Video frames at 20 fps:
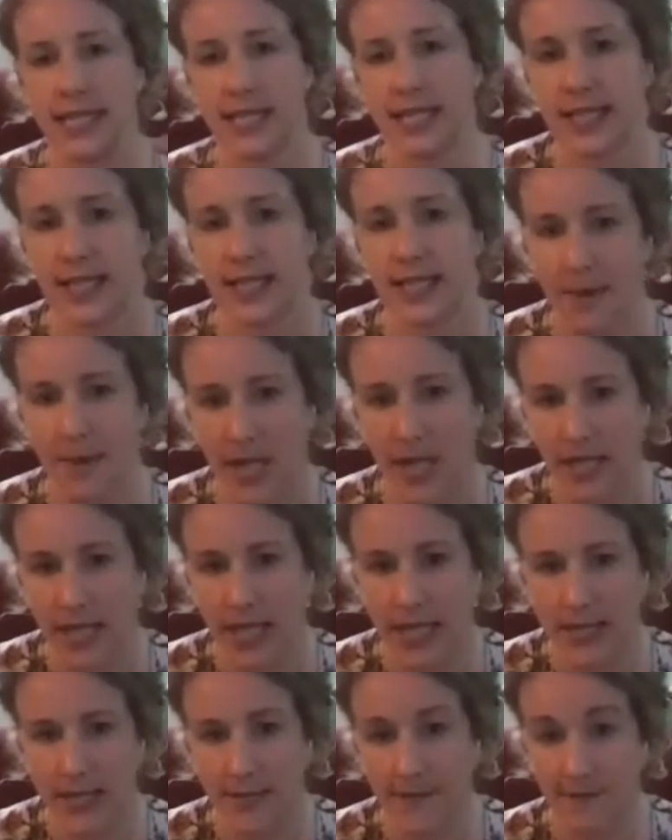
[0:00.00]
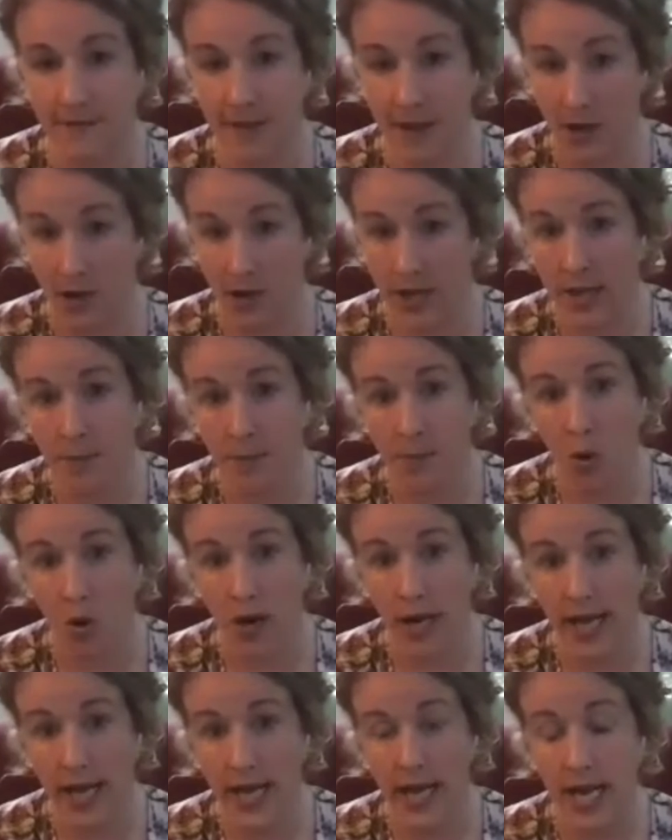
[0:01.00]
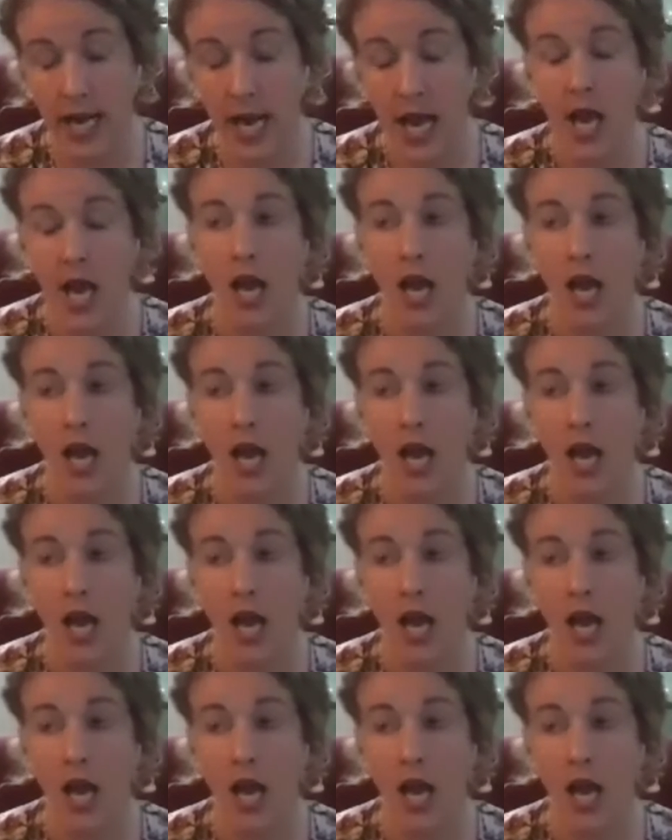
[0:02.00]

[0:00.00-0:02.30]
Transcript: systemically is very important.